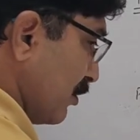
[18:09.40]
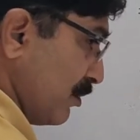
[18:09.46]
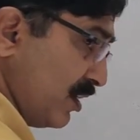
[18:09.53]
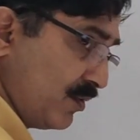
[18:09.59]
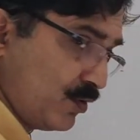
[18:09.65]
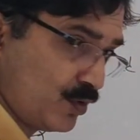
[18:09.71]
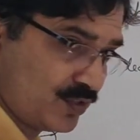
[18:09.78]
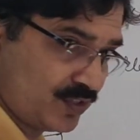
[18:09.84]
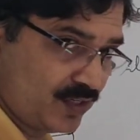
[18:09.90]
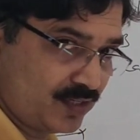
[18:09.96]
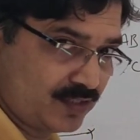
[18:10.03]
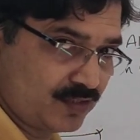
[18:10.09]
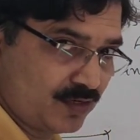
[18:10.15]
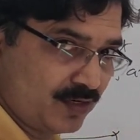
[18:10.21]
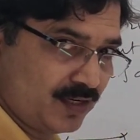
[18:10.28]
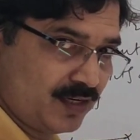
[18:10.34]
but question is
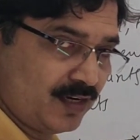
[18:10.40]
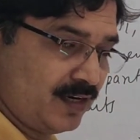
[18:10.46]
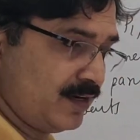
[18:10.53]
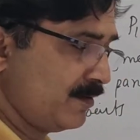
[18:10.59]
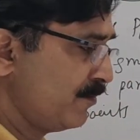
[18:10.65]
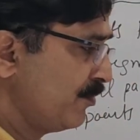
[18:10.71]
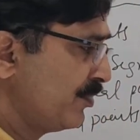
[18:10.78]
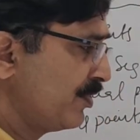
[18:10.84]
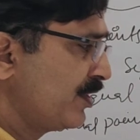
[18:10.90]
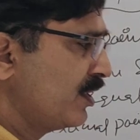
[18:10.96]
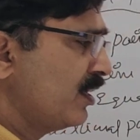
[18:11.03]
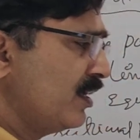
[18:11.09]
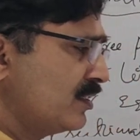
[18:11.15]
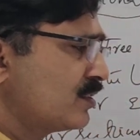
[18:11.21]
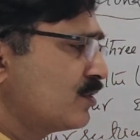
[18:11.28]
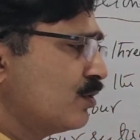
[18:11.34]
not great.
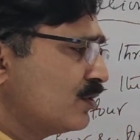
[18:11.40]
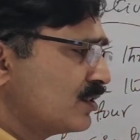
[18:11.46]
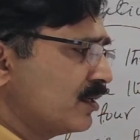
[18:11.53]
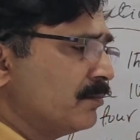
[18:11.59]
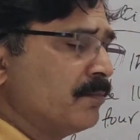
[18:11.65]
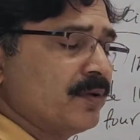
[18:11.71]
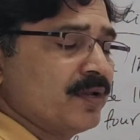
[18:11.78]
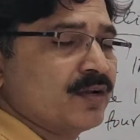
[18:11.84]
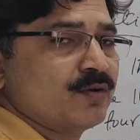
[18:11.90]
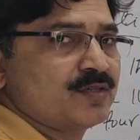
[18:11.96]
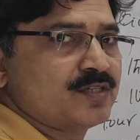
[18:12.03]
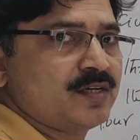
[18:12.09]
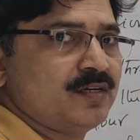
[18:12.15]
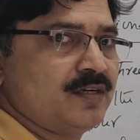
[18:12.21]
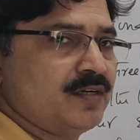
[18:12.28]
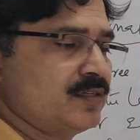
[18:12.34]
It's so simple
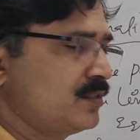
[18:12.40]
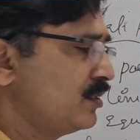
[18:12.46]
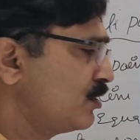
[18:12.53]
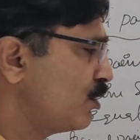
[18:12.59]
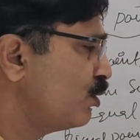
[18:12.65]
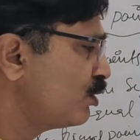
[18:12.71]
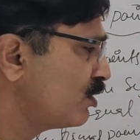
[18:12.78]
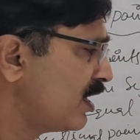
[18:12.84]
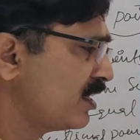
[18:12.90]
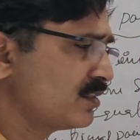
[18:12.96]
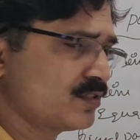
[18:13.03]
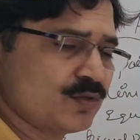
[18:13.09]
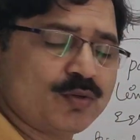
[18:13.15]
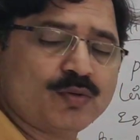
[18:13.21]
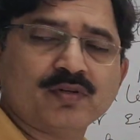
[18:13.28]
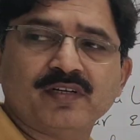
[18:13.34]
question it is. It look like
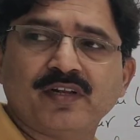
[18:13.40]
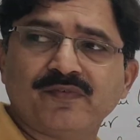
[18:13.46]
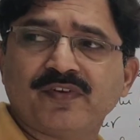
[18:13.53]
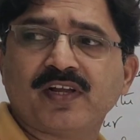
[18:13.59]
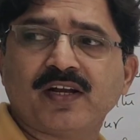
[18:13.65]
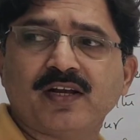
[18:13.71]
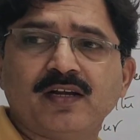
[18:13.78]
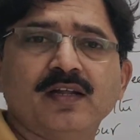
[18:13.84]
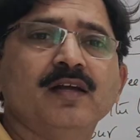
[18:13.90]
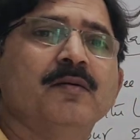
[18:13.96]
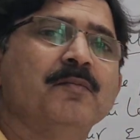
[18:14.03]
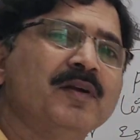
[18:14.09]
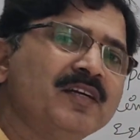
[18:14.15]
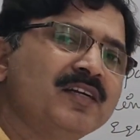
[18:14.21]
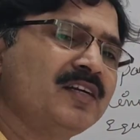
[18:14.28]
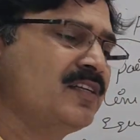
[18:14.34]
so difficult,
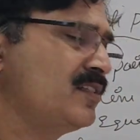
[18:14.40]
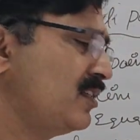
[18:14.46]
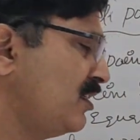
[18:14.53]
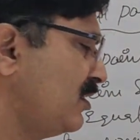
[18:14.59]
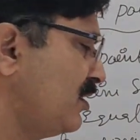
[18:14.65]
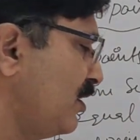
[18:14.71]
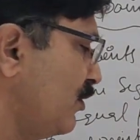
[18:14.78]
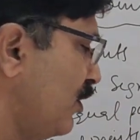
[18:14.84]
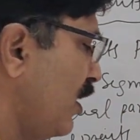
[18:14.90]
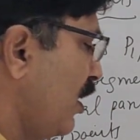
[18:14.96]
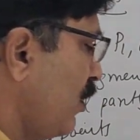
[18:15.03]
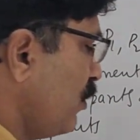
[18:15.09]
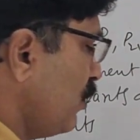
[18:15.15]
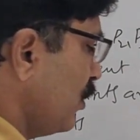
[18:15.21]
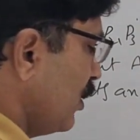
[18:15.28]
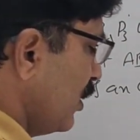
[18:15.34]
but it is easy.
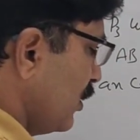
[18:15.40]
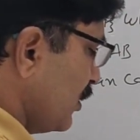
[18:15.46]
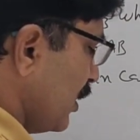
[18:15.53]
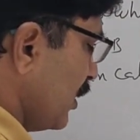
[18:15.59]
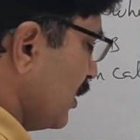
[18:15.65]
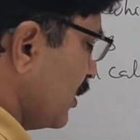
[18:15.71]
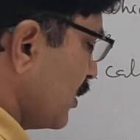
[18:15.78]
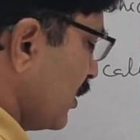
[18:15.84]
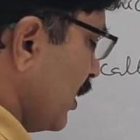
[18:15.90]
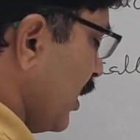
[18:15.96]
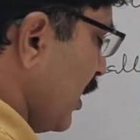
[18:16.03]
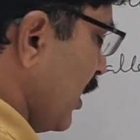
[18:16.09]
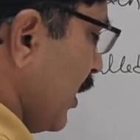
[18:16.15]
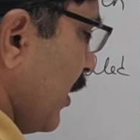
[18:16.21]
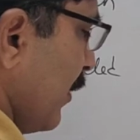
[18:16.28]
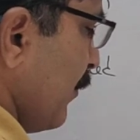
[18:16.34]
How? See this
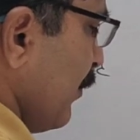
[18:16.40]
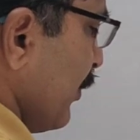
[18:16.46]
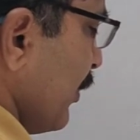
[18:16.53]
A,